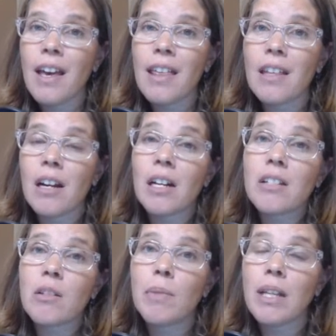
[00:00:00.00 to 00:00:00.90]
And it
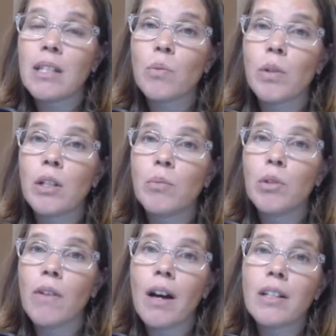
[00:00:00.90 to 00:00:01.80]
also means when you
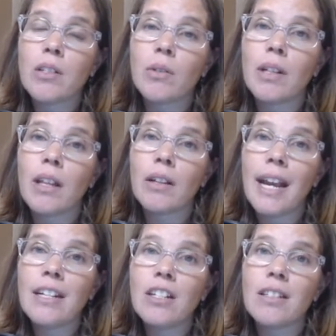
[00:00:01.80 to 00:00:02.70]
move on to another
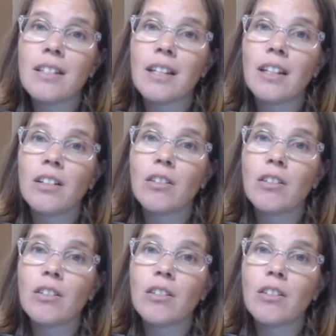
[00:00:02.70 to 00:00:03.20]
agency,